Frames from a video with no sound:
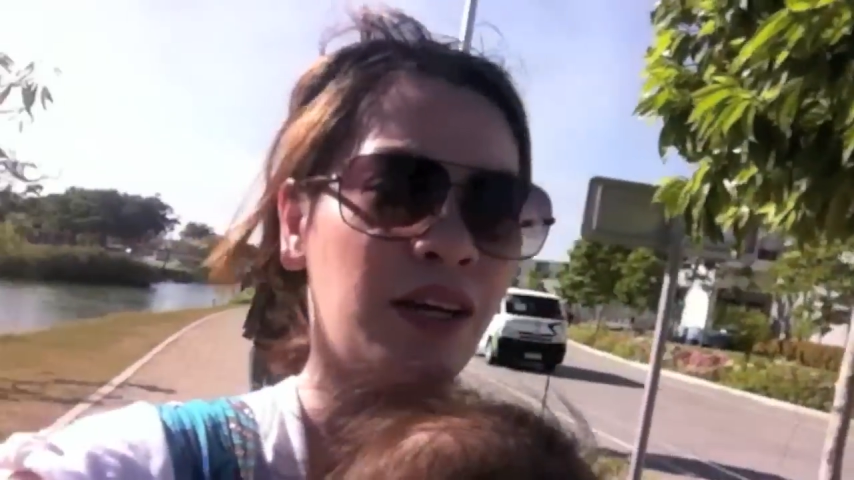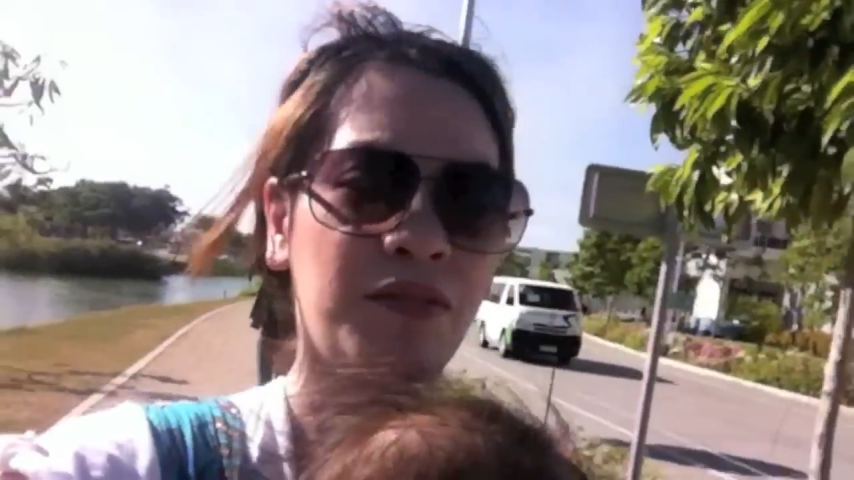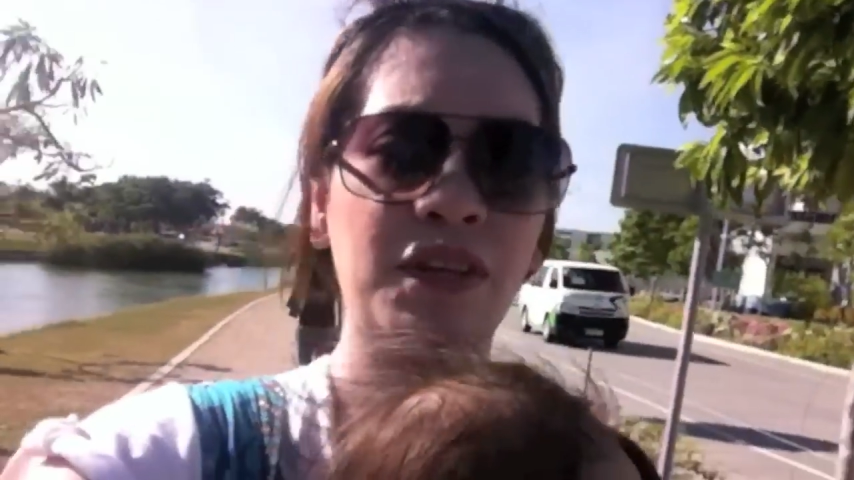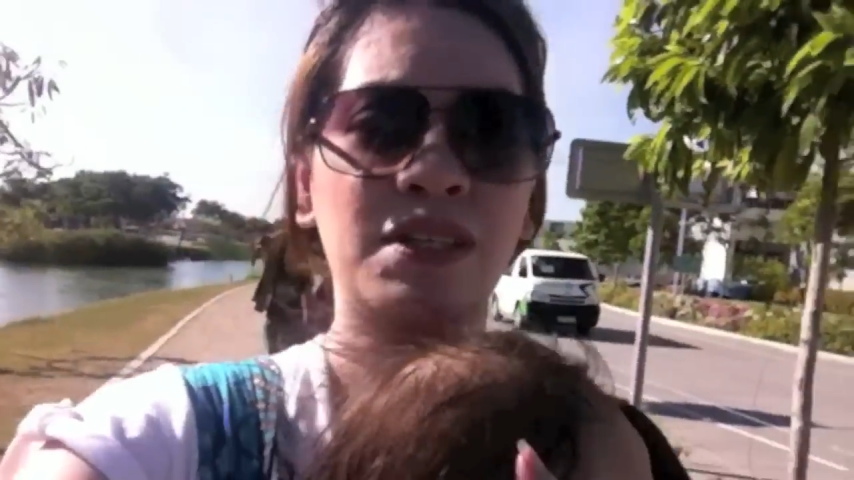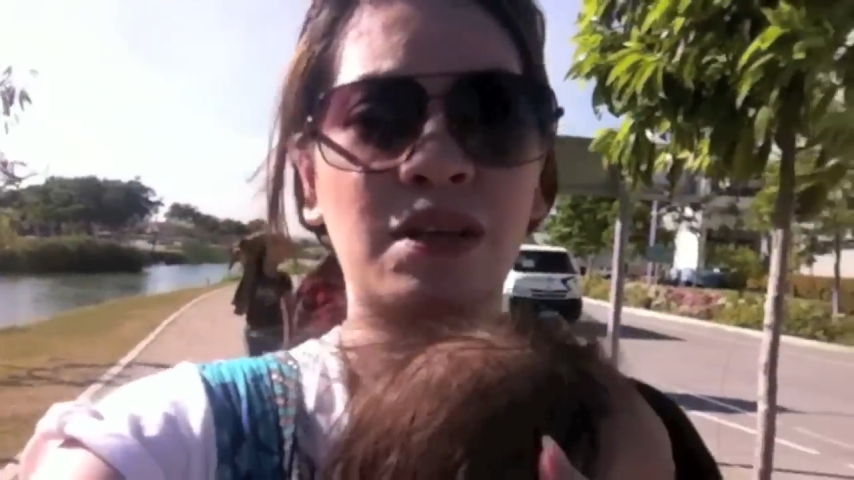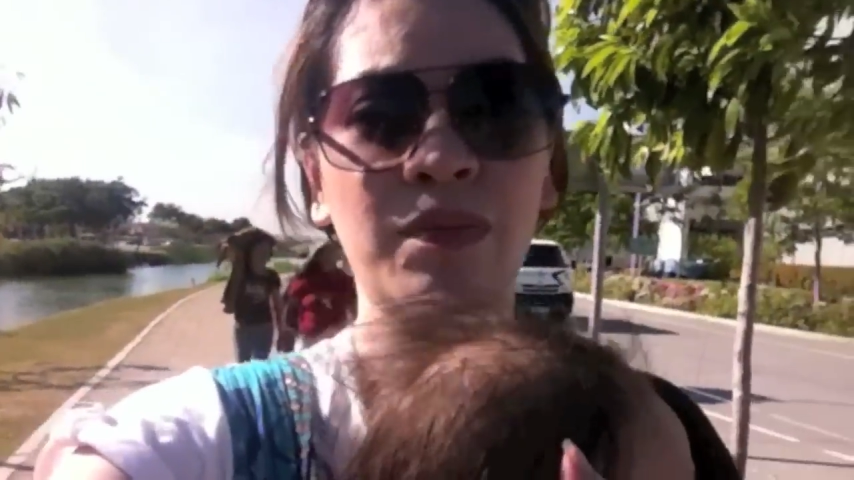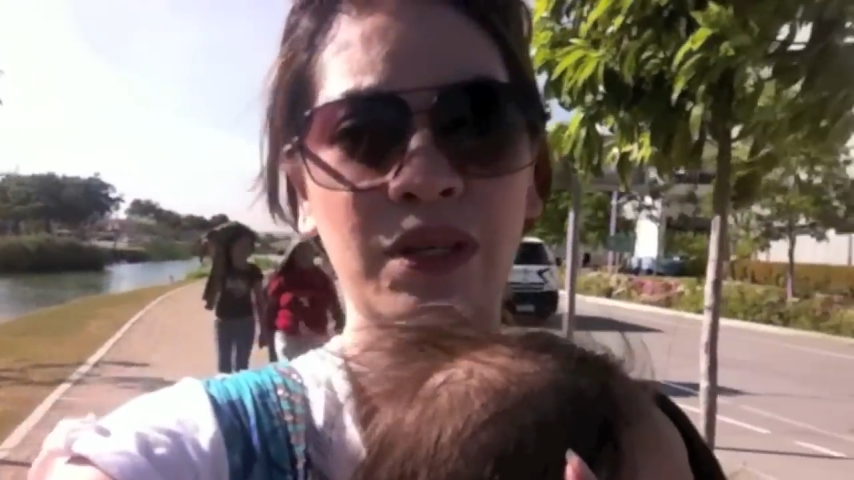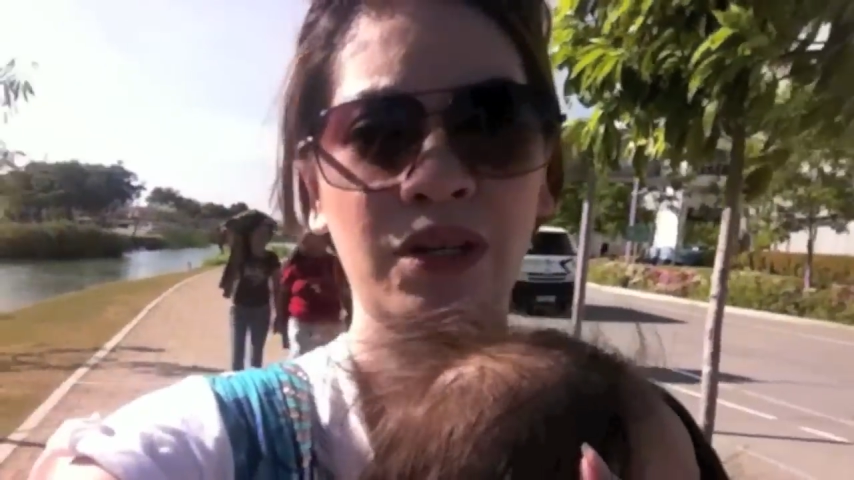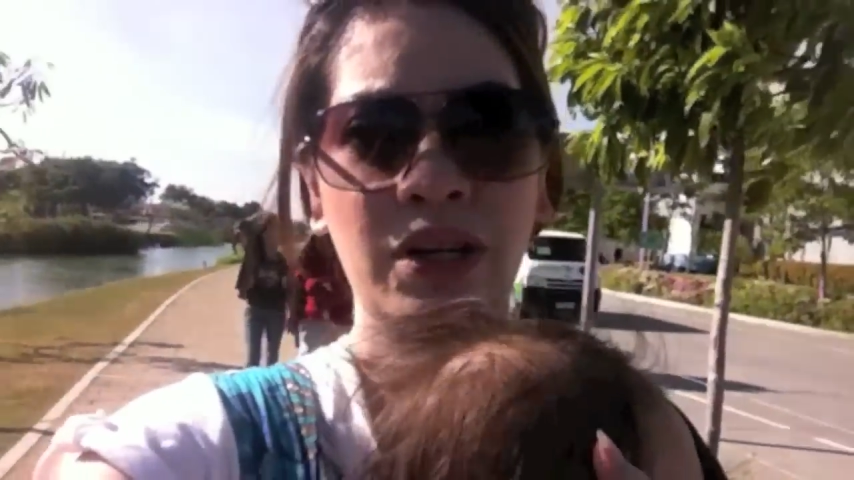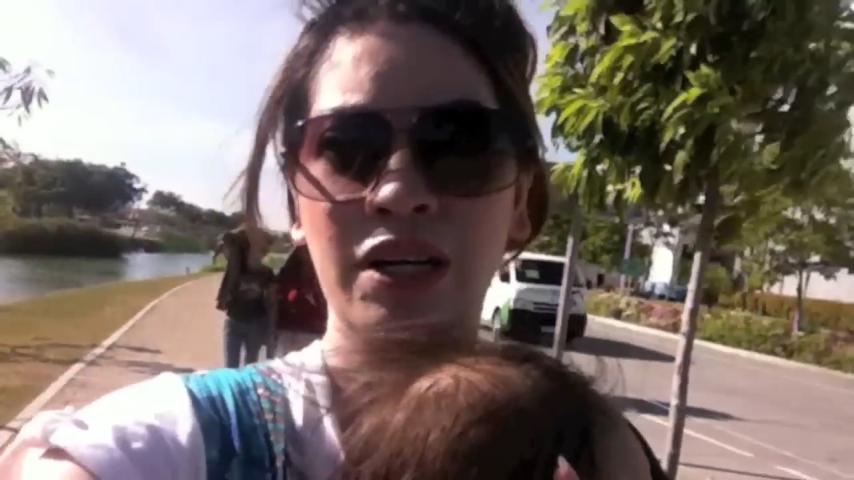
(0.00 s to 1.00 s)
If it's
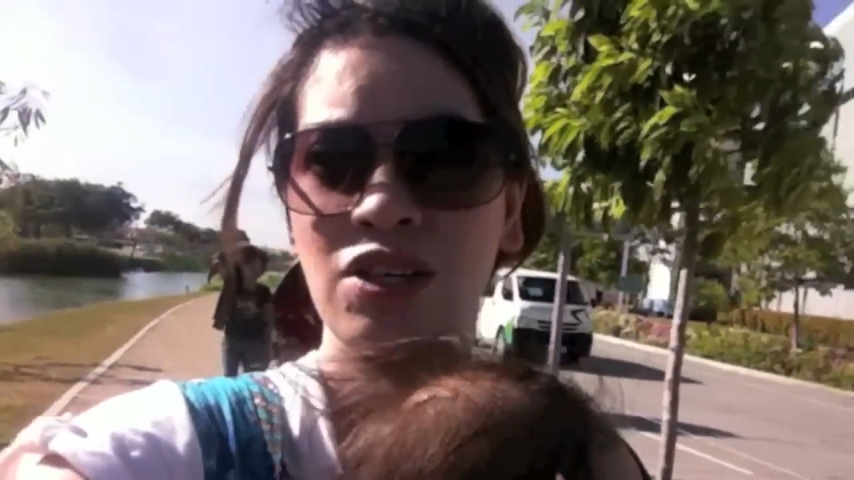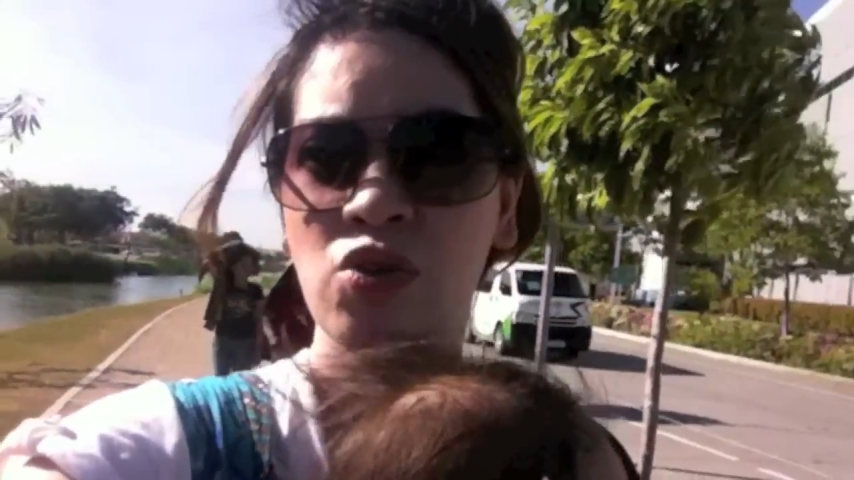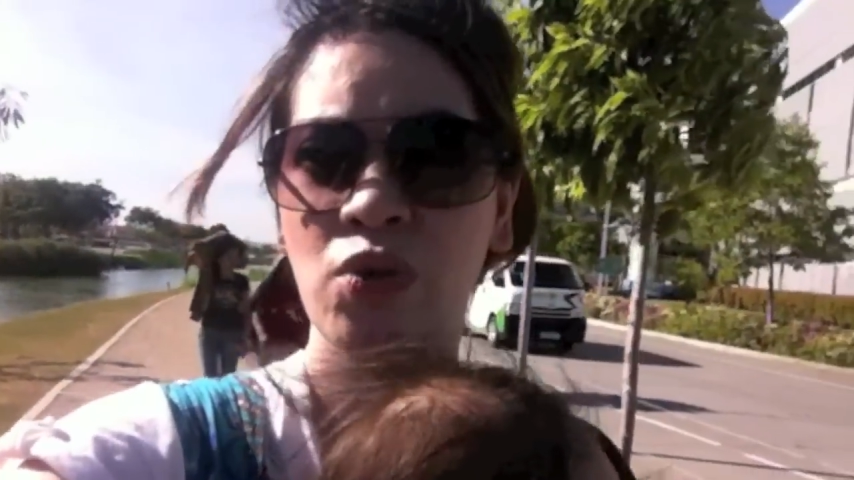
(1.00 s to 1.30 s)
something you're gonna